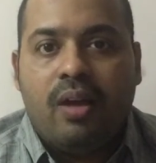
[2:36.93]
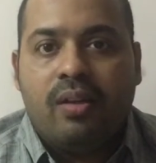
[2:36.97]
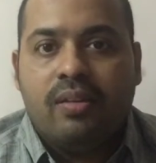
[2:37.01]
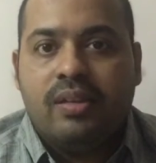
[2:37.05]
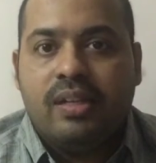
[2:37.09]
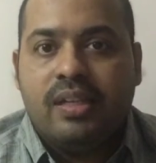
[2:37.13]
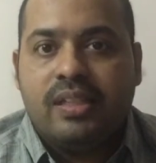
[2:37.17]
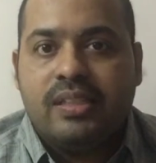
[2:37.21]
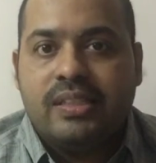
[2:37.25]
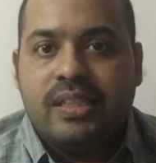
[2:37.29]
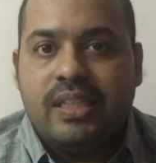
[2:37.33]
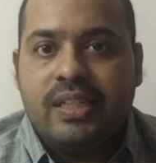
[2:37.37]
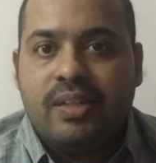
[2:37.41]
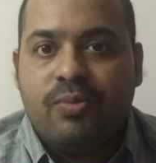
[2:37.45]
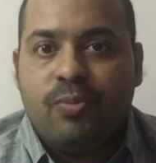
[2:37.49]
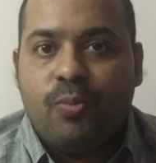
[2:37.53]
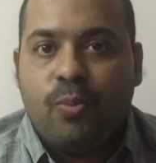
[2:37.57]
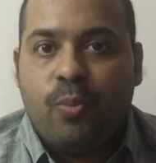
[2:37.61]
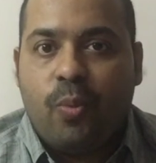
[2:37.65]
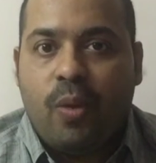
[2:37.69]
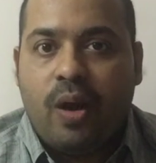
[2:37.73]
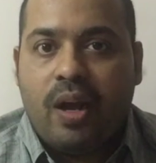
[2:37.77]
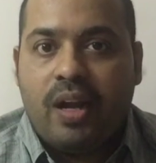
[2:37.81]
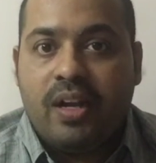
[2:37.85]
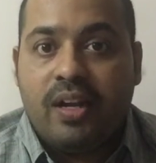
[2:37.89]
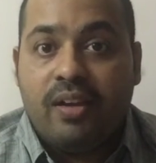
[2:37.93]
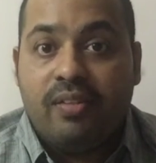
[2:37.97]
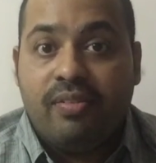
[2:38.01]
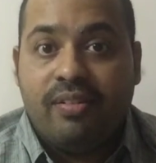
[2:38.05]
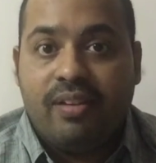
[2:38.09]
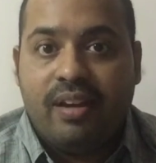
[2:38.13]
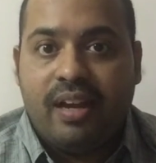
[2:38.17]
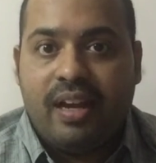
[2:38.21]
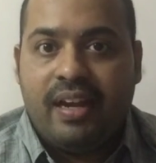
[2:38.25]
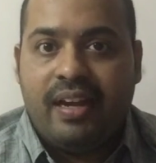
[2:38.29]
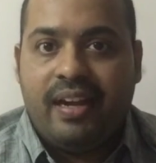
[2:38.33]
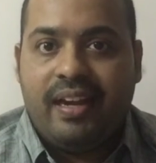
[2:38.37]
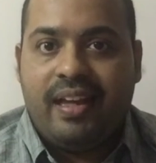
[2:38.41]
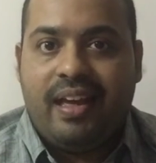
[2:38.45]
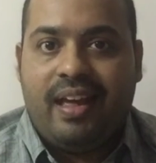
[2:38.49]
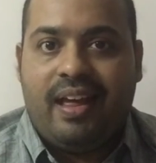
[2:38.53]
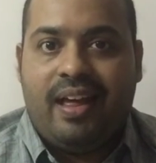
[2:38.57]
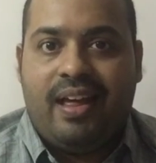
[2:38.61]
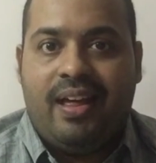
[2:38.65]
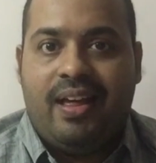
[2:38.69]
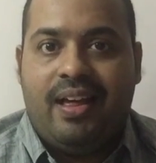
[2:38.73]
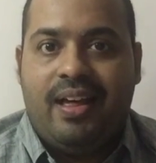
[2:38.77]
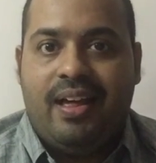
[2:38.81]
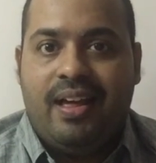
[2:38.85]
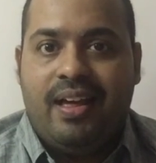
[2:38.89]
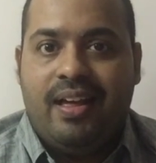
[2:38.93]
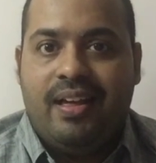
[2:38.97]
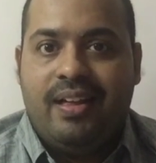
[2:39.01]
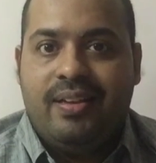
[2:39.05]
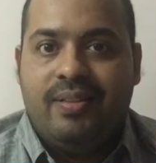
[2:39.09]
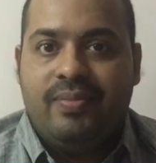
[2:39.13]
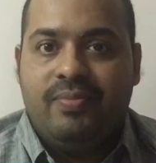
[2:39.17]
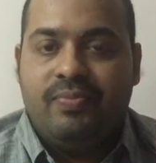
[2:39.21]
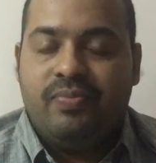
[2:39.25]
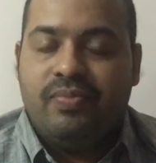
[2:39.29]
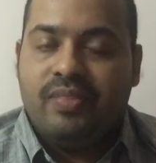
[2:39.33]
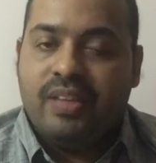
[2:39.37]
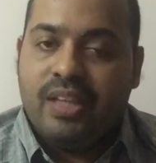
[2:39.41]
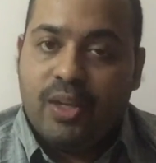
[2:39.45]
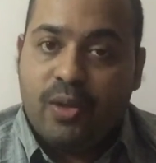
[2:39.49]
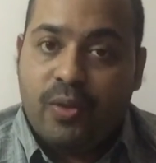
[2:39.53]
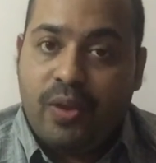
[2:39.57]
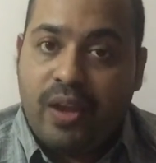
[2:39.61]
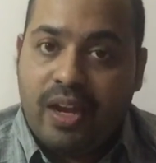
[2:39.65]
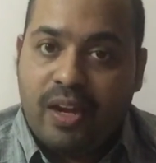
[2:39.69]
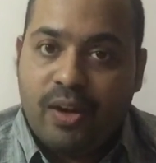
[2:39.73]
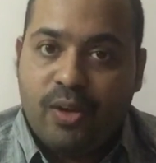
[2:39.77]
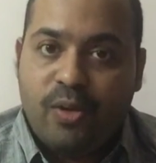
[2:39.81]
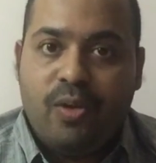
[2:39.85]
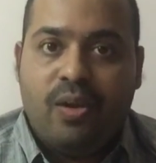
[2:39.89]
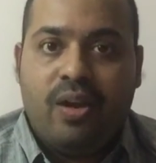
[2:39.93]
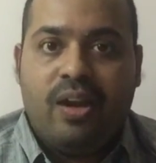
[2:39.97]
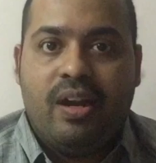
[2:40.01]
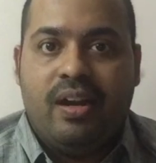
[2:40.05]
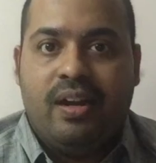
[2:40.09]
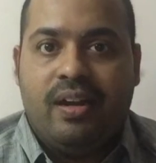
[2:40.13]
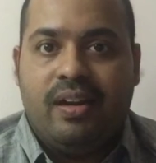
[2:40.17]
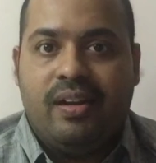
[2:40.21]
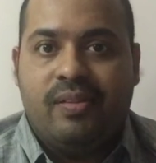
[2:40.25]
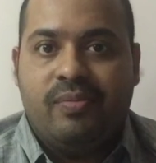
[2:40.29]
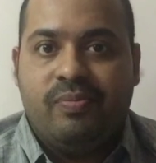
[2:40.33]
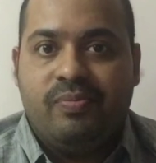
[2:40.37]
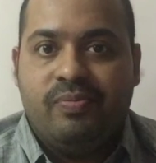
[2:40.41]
that's a wonderful idea. You can go ahead.